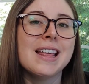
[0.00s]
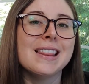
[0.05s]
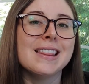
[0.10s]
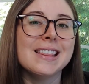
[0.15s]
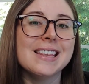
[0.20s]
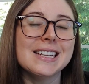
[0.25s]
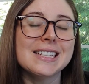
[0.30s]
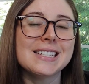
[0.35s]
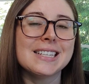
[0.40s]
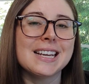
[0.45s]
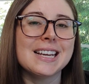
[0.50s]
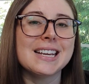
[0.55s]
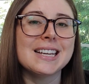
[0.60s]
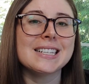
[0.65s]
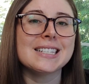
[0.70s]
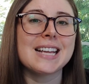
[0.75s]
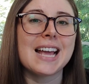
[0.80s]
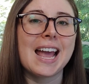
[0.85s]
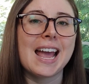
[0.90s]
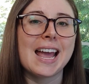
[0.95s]
This
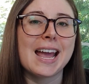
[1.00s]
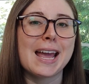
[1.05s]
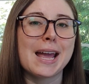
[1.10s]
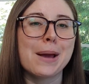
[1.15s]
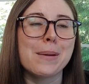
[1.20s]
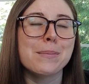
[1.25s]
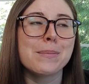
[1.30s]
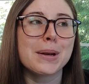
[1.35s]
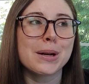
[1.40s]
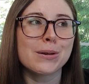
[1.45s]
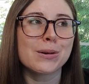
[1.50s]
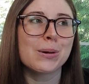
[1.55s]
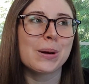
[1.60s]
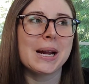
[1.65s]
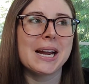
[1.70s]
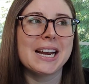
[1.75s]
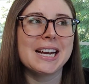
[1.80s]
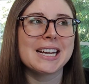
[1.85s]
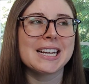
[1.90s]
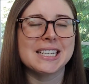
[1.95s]
is a middle
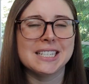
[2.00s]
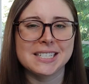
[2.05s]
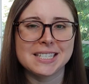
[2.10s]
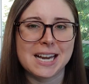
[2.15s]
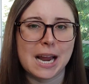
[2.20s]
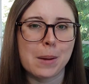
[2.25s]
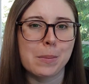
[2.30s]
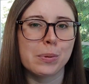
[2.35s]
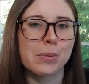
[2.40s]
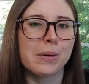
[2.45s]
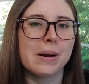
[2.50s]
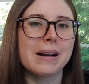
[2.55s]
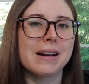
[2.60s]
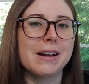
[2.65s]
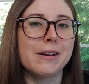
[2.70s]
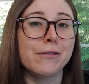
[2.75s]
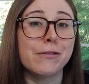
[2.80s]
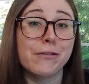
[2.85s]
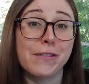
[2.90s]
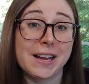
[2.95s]
grade
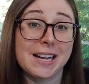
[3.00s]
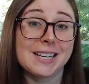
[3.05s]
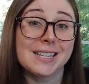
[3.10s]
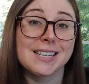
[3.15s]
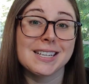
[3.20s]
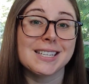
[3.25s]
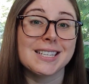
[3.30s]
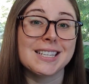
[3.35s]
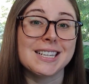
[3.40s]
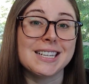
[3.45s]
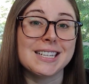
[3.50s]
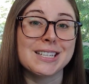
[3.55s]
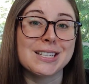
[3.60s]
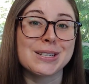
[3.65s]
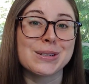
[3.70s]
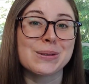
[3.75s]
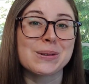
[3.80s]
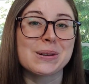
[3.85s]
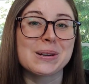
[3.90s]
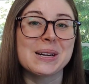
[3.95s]
contemporary fantasy
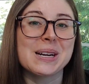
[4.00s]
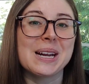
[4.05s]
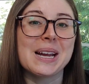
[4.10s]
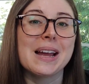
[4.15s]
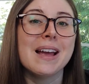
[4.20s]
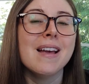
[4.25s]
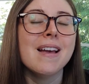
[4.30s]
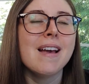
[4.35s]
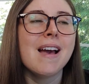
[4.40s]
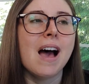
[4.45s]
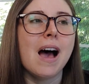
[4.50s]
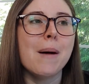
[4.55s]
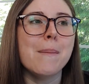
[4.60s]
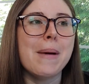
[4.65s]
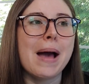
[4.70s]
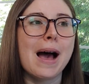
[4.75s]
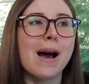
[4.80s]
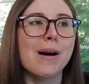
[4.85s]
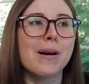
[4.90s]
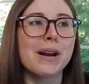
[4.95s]
story
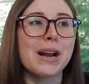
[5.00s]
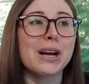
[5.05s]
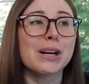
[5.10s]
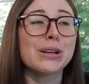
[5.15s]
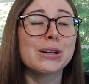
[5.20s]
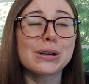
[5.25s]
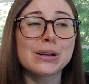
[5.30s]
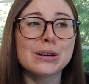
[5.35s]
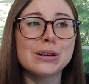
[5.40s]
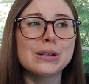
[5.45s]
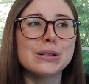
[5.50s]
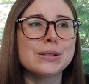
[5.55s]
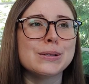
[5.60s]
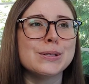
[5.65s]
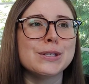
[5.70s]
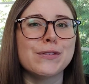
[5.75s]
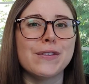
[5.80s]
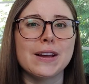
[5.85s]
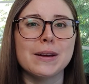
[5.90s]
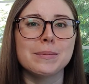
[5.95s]
about a girl
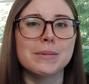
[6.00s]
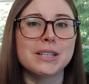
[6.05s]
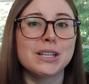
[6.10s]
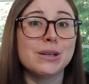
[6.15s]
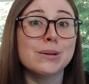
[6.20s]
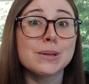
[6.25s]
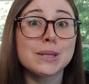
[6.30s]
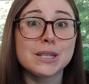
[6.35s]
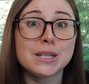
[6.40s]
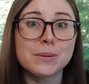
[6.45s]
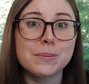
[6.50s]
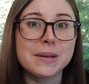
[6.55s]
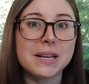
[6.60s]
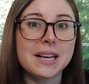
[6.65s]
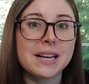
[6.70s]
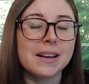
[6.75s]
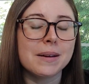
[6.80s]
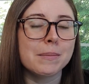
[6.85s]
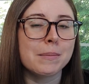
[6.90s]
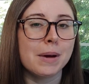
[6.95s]
whose family used to
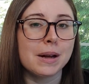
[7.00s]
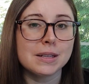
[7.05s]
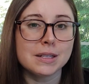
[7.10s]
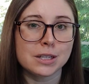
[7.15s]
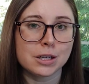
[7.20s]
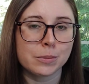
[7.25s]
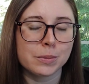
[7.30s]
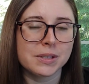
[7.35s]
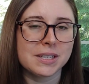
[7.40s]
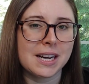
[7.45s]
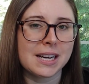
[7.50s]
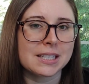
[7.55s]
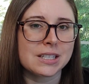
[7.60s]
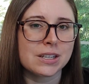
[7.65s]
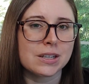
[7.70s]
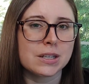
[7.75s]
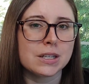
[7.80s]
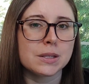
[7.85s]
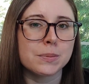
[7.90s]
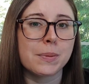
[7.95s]
be monster
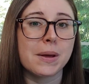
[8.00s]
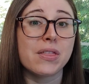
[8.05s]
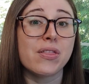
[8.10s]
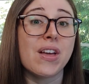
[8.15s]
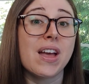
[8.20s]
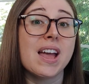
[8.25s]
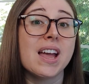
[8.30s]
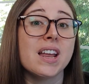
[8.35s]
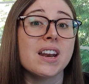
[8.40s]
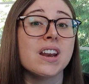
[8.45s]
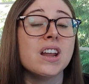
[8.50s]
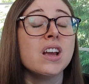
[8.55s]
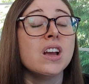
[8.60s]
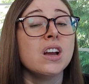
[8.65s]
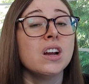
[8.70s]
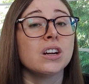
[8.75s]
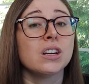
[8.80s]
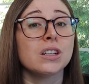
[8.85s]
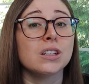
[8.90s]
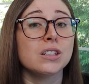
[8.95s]
protectors, but then
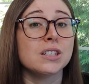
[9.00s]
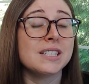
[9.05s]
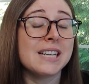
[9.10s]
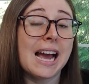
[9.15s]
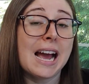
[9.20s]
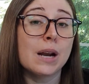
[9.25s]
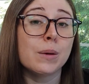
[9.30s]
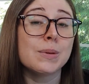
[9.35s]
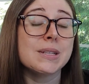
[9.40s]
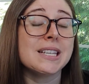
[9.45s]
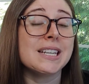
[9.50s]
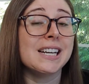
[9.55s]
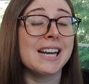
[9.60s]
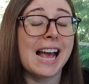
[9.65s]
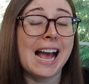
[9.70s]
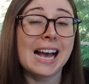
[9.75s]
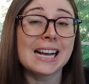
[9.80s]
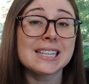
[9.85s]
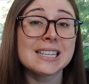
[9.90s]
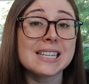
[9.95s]
her dad was in an
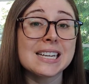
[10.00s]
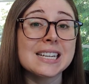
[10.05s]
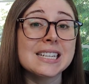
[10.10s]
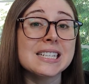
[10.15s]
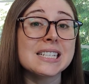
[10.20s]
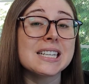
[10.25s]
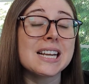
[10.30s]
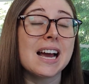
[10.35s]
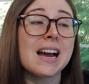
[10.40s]
accident.